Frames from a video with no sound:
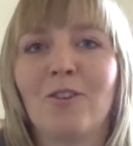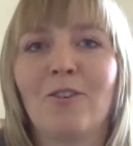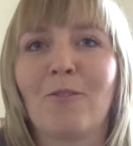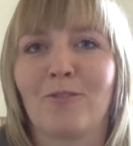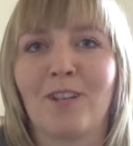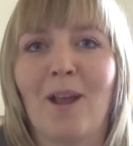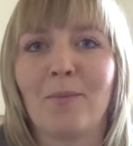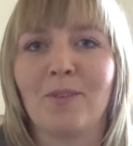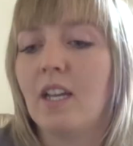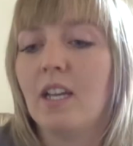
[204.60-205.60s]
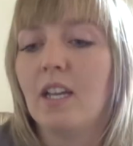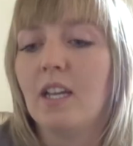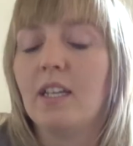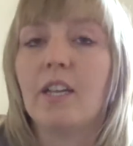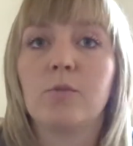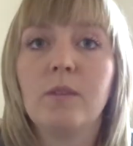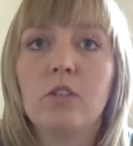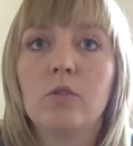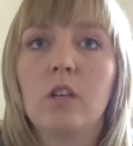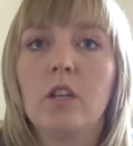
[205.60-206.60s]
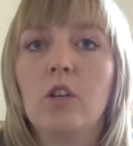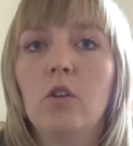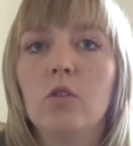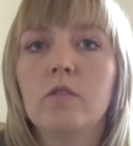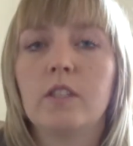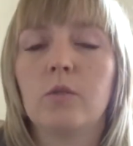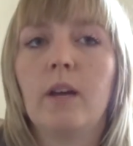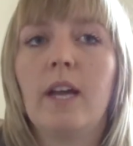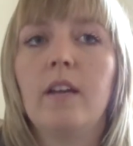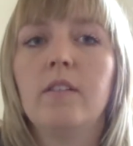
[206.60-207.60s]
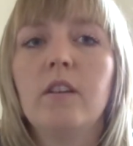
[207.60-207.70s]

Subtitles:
know what's going to happen. Yeah, so make sure loads of underwear,